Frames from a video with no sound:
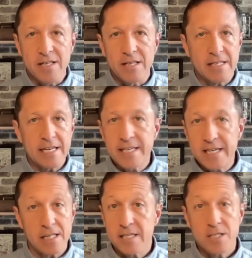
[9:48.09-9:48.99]
that they
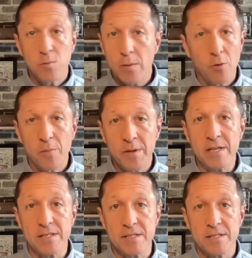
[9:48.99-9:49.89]
need at least one more
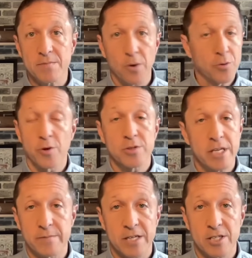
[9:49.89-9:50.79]
piece. Both those
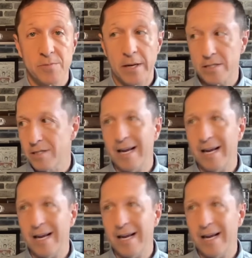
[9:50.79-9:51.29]
teams I just mentioned,